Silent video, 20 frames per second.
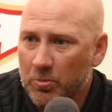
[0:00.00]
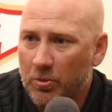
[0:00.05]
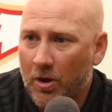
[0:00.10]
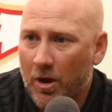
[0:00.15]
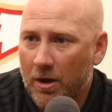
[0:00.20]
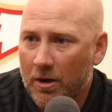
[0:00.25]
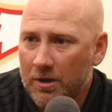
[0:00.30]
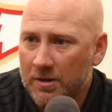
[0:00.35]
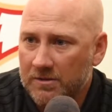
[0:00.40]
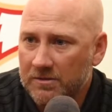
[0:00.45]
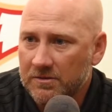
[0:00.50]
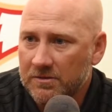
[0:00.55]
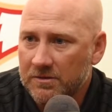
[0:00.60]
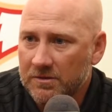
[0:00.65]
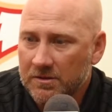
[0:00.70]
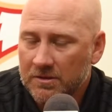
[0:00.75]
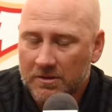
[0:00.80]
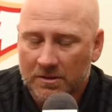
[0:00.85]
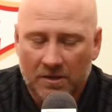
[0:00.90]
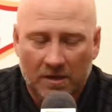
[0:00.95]
product.
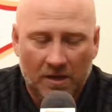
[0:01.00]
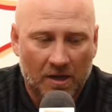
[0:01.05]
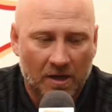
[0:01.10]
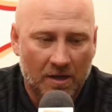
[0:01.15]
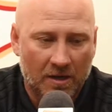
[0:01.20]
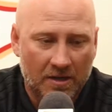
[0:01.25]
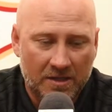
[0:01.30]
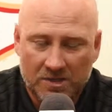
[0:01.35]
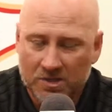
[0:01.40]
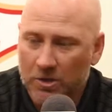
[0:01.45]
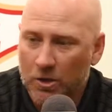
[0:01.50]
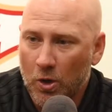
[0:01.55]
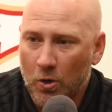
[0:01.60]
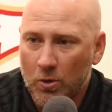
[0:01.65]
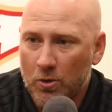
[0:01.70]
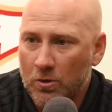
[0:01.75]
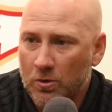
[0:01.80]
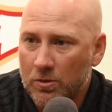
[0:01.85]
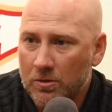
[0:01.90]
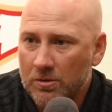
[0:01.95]
It's
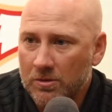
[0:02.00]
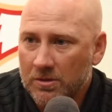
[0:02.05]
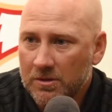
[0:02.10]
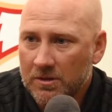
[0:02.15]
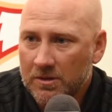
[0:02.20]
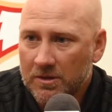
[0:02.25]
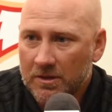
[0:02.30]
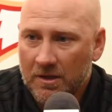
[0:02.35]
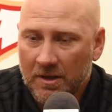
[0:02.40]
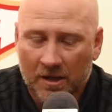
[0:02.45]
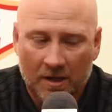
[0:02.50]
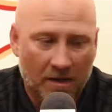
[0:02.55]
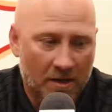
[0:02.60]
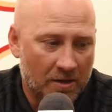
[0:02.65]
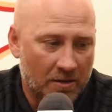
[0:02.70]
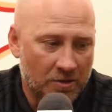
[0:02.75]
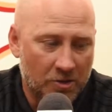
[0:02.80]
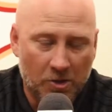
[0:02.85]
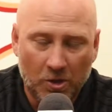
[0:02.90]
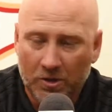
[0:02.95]
local.
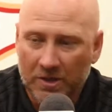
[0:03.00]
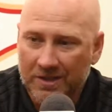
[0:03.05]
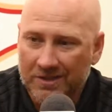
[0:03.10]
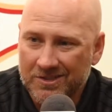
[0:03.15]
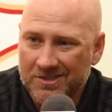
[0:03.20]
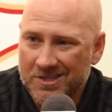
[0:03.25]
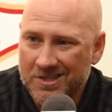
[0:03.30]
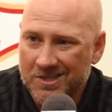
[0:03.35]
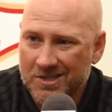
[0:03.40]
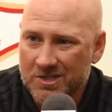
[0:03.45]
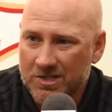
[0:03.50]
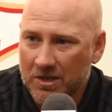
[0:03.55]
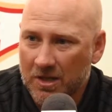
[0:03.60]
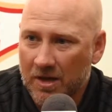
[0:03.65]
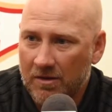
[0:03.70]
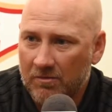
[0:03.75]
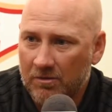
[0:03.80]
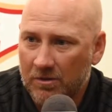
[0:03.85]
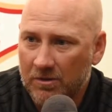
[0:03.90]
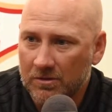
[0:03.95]
You don't get to see this
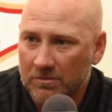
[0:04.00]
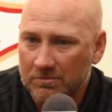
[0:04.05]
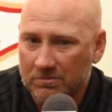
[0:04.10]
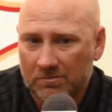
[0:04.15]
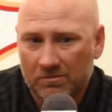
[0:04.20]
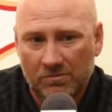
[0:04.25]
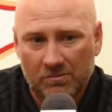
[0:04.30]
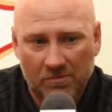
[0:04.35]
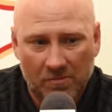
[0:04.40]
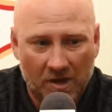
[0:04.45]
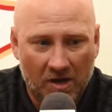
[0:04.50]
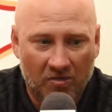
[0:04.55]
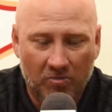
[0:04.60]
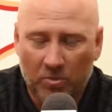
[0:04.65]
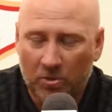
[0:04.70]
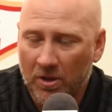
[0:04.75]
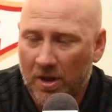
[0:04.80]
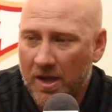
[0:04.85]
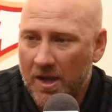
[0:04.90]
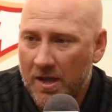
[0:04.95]
level of
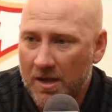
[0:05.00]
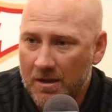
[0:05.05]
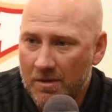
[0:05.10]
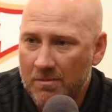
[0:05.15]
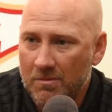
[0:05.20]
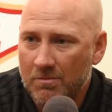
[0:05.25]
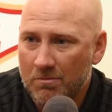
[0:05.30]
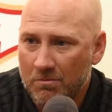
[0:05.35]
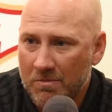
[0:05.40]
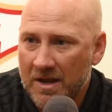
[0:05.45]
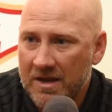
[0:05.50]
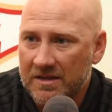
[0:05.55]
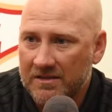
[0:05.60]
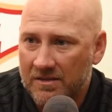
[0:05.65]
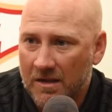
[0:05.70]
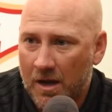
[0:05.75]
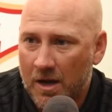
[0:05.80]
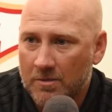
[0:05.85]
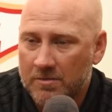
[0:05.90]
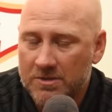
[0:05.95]
play many
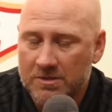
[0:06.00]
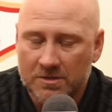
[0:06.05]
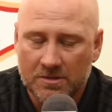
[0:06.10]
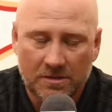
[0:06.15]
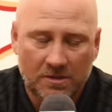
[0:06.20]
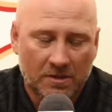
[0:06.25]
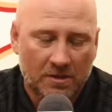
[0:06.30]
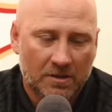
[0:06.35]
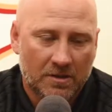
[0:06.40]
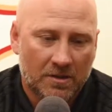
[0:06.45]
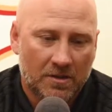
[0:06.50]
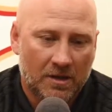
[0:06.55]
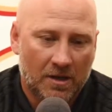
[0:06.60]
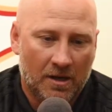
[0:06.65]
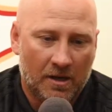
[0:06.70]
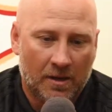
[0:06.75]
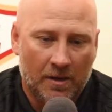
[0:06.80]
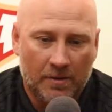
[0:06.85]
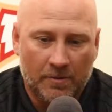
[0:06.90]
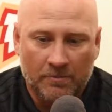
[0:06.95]
times.
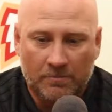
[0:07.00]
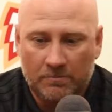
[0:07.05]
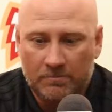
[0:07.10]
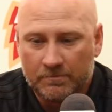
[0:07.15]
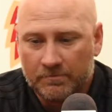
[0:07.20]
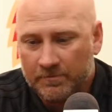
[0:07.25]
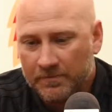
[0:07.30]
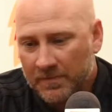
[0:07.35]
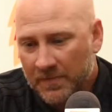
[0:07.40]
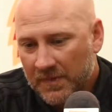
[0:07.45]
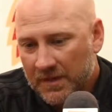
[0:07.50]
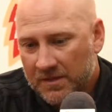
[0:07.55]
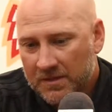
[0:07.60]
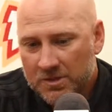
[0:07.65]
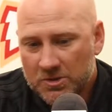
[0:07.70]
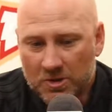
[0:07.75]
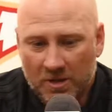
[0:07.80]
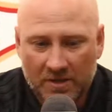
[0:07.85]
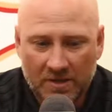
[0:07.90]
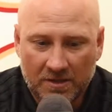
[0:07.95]
So
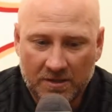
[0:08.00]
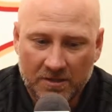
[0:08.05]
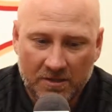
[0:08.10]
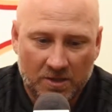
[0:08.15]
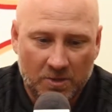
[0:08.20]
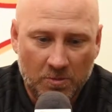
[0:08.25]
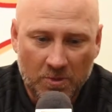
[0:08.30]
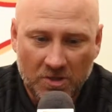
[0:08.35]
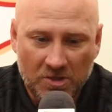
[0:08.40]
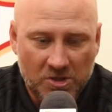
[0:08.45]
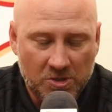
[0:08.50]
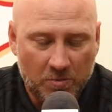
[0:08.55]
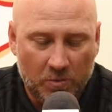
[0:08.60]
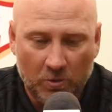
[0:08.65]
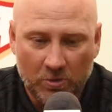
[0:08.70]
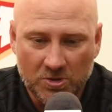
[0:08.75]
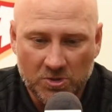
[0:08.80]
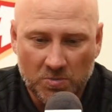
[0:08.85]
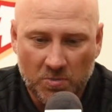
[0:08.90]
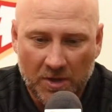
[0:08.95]
I think the community
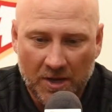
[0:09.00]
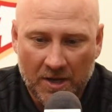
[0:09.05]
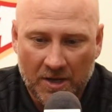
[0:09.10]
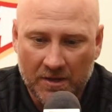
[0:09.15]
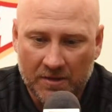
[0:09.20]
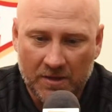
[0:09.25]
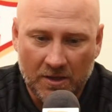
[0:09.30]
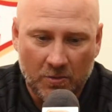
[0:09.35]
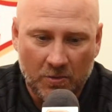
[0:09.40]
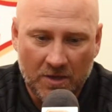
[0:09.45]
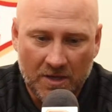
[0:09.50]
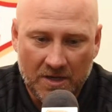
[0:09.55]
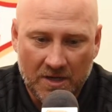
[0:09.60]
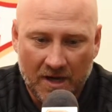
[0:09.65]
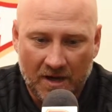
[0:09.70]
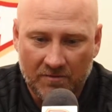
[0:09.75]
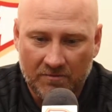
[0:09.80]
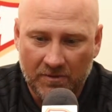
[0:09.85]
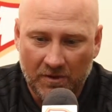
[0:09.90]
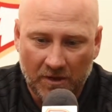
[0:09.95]
support's big. I think we need to
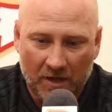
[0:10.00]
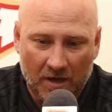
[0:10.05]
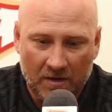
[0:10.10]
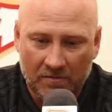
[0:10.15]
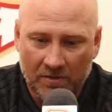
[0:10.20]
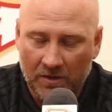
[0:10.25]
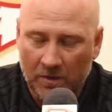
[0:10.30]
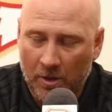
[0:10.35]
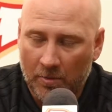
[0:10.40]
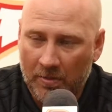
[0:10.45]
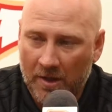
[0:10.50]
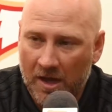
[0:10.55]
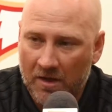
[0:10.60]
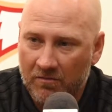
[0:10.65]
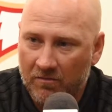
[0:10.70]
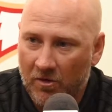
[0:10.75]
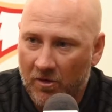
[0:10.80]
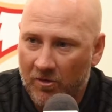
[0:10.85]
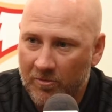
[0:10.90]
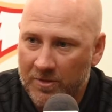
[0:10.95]
have a lot of alumni
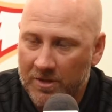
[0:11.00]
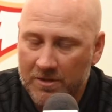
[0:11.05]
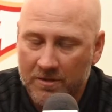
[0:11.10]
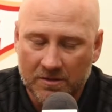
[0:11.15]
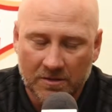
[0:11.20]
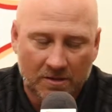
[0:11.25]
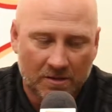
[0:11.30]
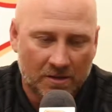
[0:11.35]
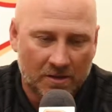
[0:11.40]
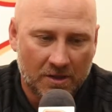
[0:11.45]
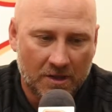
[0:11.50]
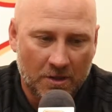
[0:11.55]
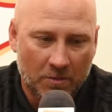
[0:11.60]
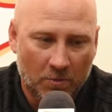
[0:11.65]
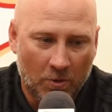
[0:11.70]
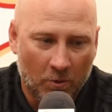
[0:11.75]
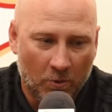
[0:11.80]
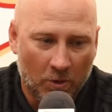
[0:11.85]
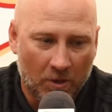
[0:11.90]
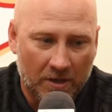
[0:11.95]
involvement, and
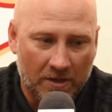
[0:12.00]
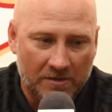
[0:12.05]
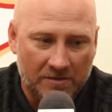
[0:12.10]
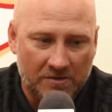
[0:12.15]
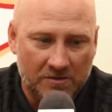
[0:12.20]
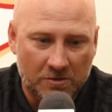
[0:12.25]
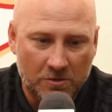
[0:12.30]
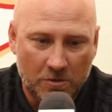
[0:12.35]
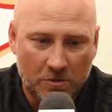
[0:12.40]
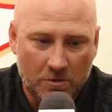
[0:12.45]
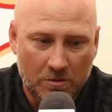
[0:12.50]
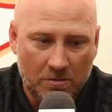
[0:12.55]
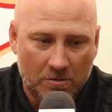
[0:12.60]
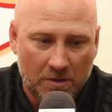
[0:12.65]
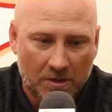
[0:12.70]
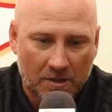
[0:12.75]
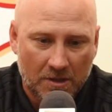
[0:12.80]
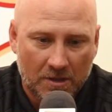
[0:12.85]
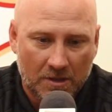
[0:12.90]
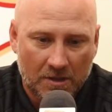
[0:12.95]
we're working to
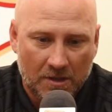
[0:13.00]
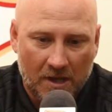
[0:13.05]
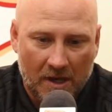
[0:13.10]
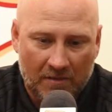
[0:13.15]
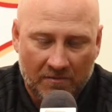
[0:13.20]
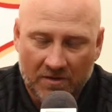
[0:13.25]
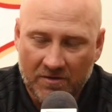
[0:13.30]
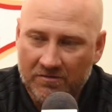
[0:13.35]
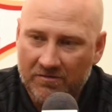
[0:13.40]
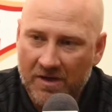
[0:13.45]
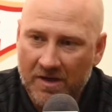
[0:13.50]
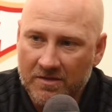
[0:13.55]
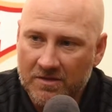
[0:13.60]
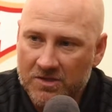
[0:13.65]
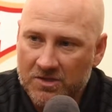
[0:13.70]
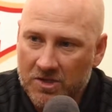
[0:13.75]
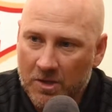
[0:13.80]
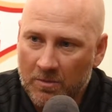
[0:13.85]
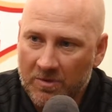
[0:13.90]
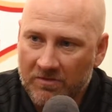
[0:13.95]
have an event
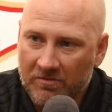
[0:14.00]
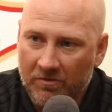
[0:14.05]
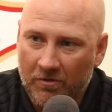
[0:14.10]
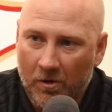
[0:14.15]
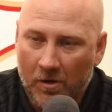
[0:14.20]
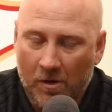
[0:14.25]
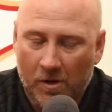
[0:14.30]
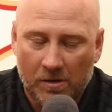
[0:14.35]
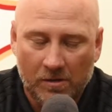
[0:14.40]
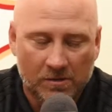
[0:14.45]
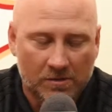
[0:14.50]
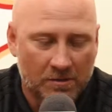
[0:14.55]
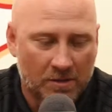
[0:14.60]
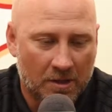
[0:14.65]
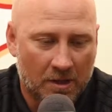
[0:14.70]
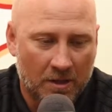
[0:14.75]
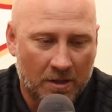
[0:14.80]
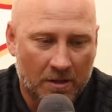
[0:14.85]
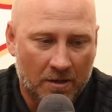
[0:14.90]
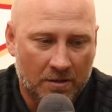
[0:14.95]
this coming fall
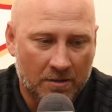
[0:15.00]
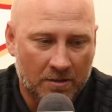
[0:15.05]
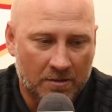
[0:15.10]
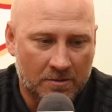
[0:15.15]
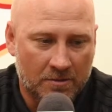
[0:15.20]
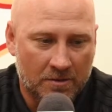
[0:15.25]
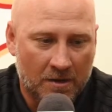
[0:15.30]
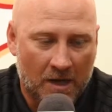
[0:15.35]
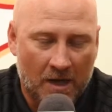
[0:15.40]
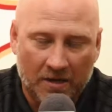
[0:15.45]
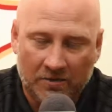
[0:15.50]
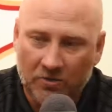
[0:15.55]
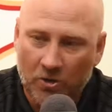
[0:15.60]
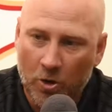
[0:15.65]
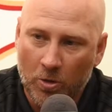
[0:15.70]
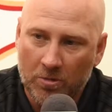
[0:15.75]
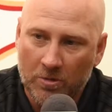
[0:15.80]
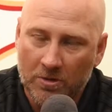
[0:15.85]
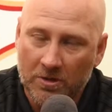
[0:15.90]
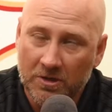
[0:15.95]
on
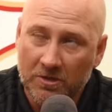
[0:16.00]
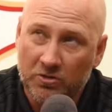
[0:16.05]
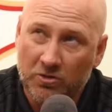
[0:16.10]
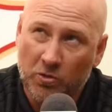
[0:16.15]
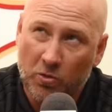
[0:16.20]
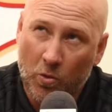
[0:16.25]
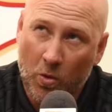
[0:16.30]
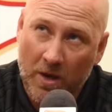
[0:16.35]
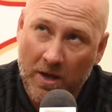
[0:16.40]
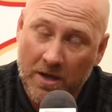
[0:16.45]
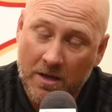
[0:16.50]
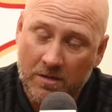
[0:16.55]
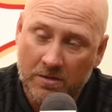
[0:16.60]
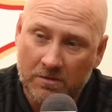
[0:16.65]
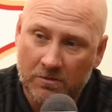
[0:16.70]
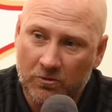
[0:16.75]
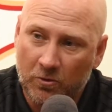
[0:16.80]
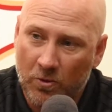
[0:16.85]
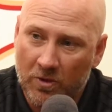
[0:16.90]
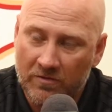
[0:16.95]
October the
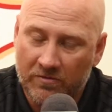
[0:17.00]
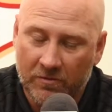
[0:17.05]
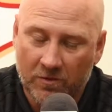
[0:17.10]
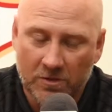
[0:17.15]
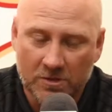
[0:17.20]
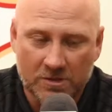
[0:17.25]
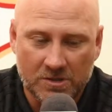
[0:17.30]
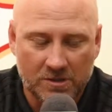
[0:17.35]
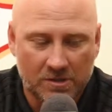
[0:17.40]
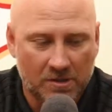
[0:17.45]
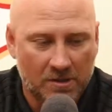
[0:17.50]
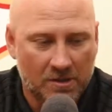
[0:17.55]
20th, 21st.